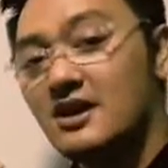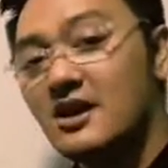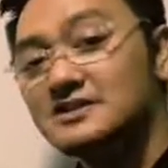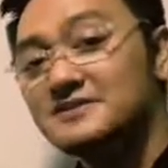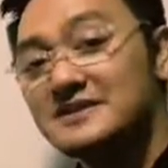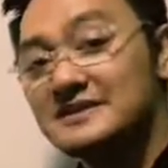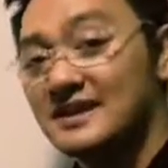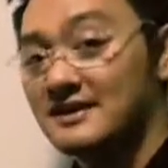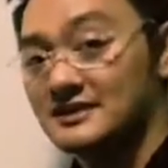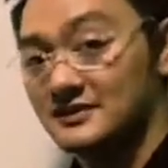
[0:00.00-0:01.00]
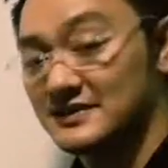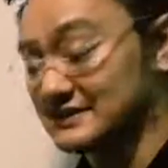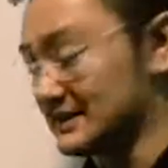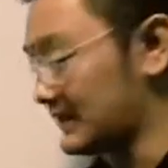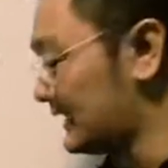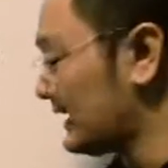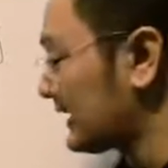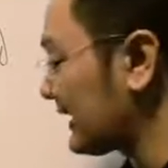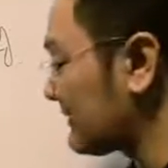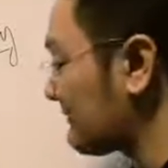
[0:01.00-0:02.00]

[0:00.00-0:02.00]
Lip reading: Because of its characteristic,